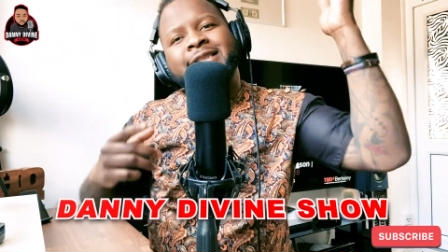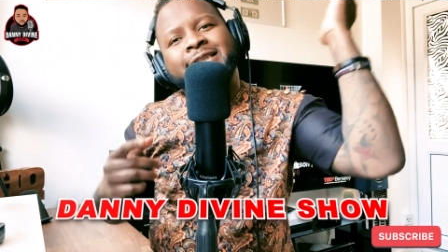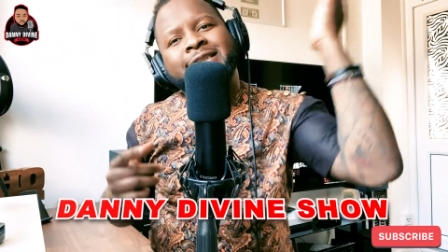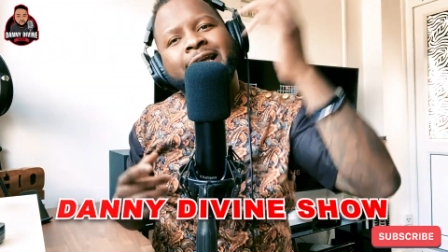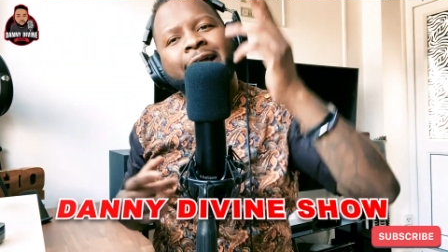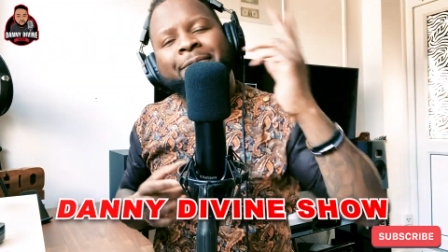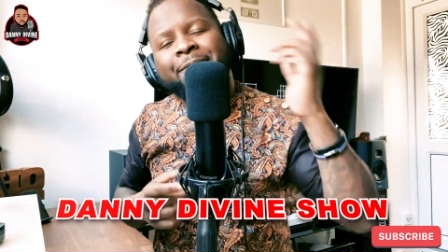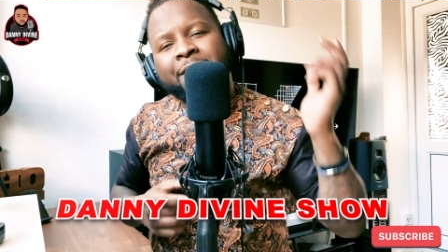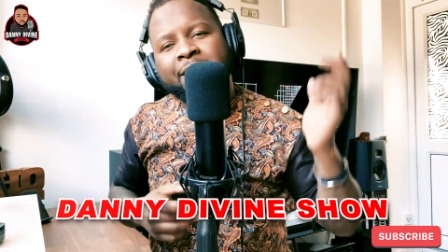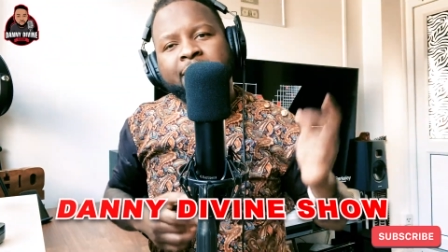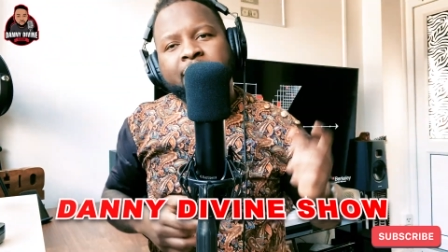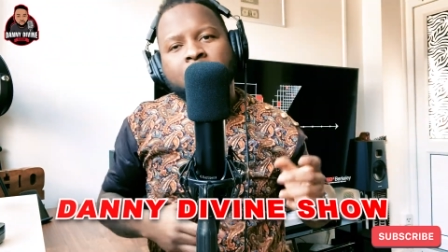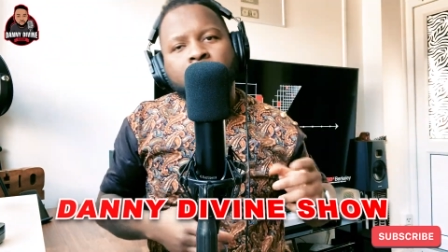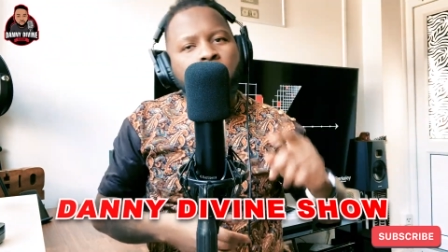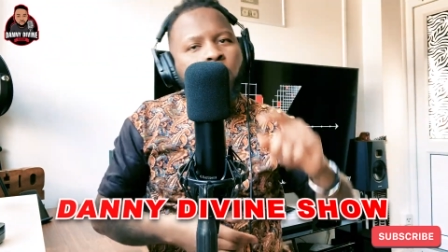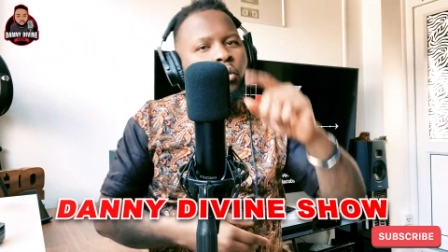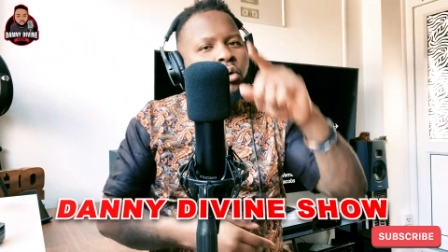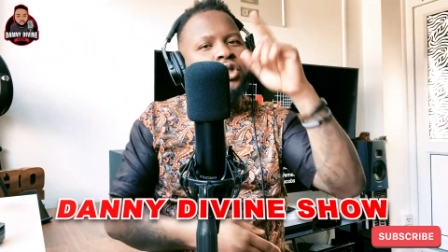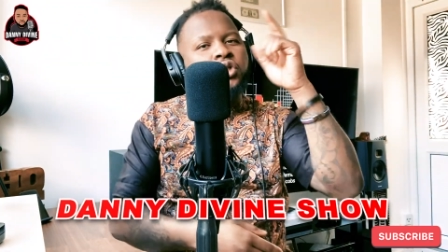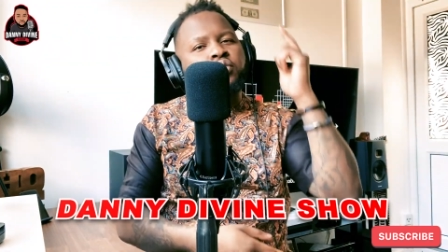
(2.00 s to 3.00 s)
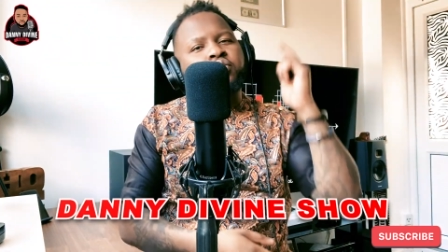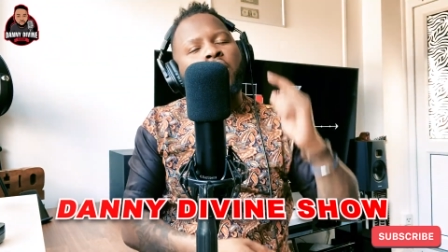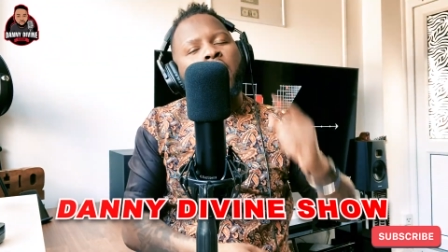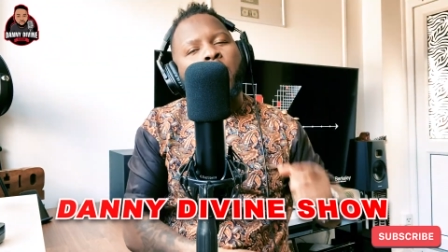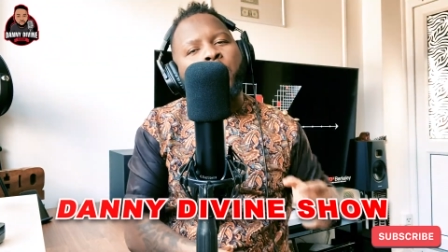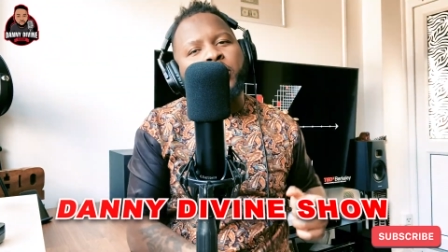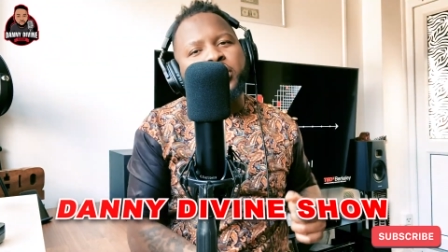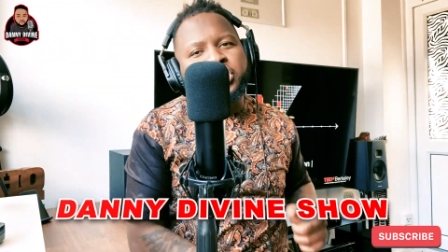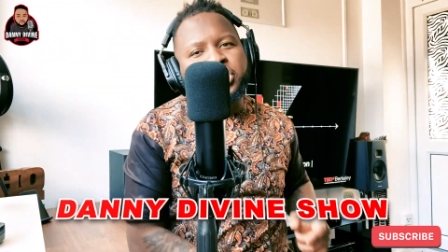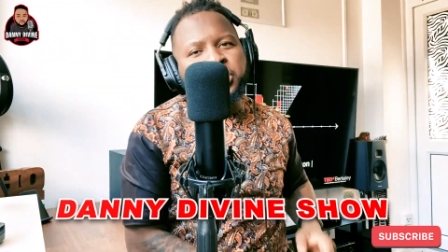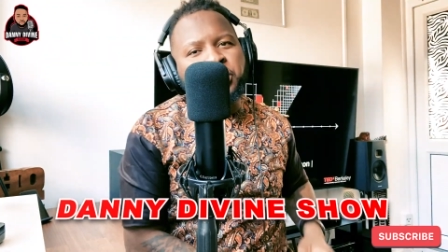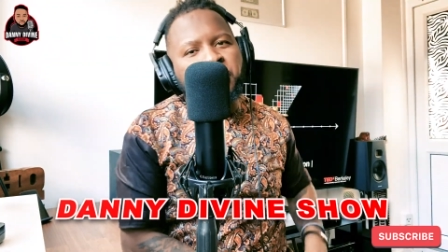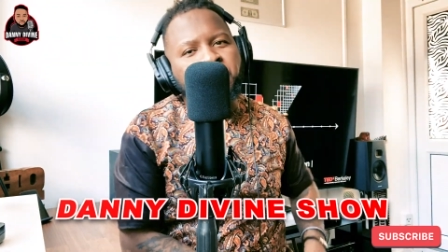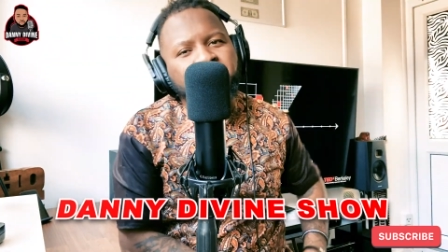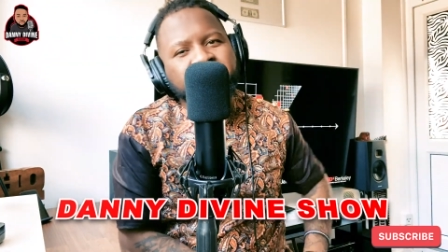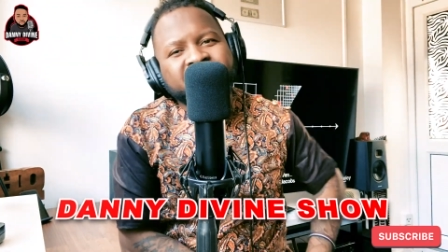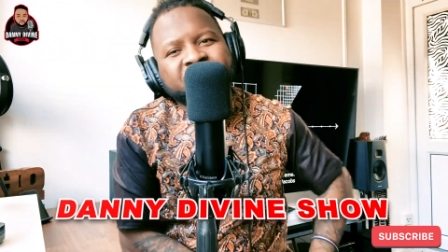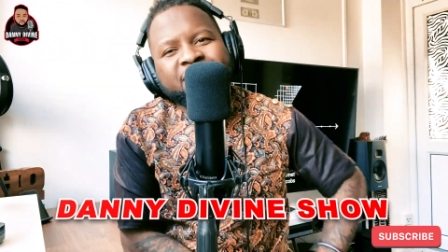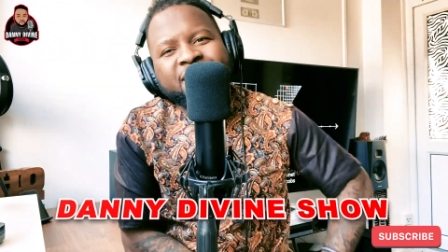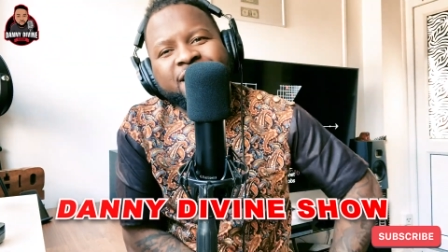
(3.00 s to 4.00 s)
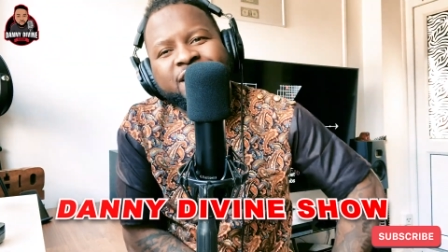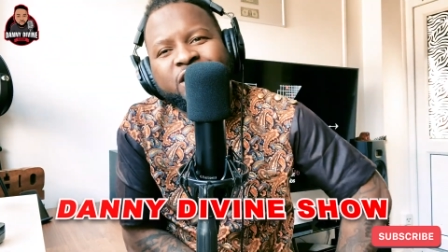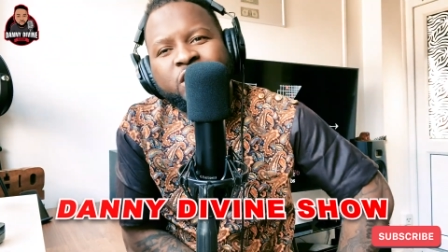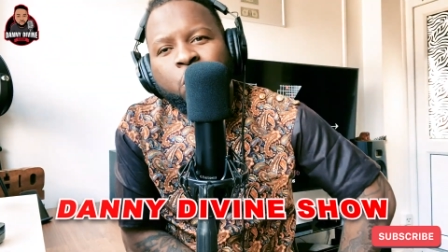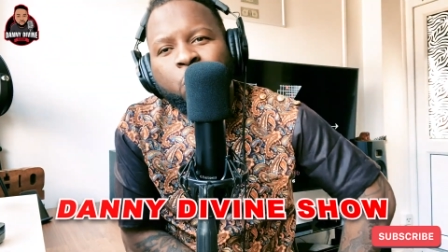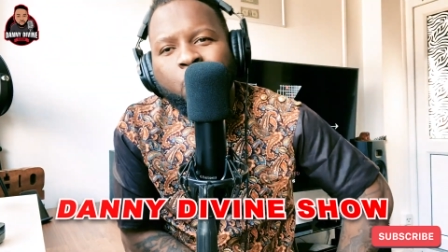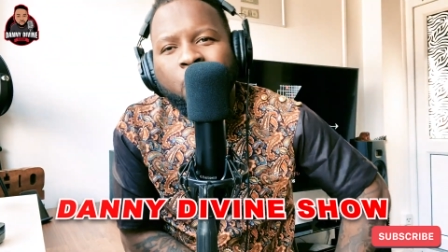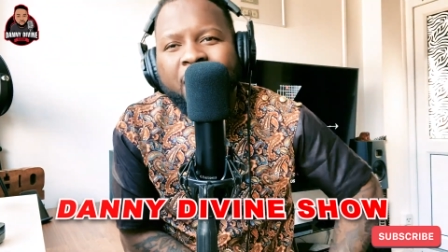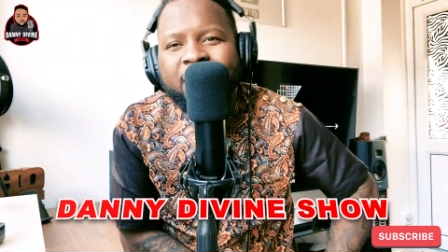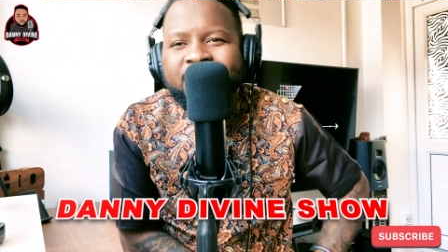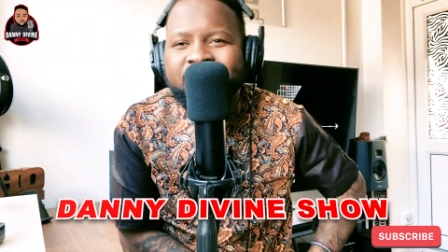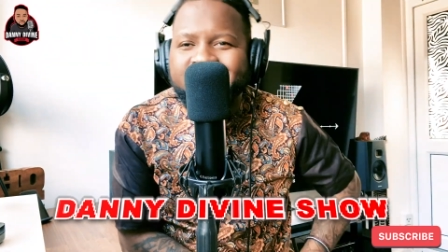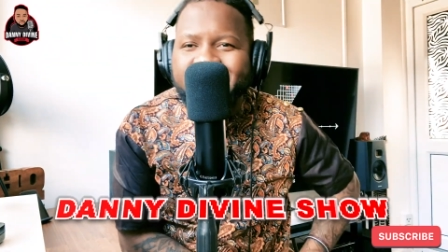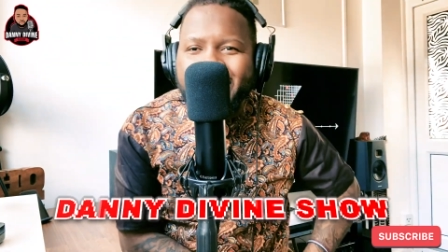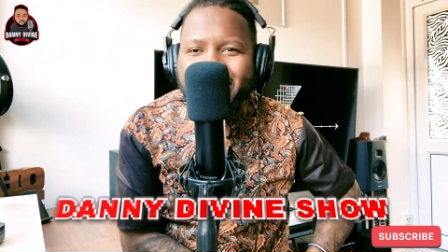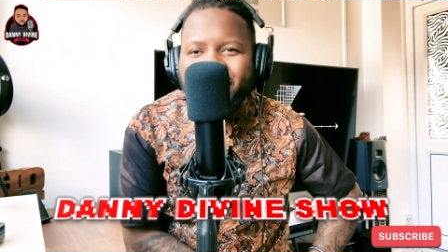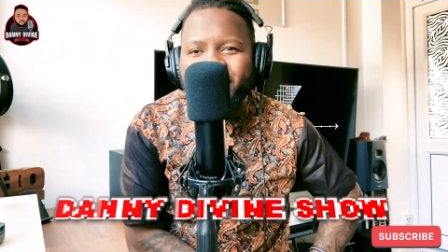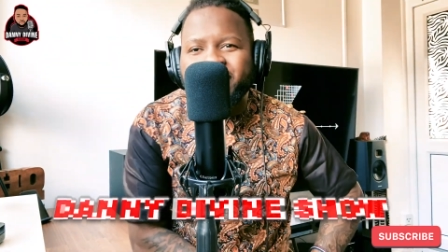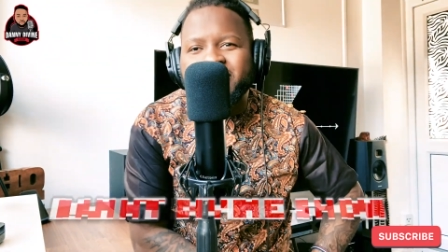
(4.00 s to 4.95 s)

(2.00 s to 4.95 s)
damn it, what's wrong with you? Sit your ass down,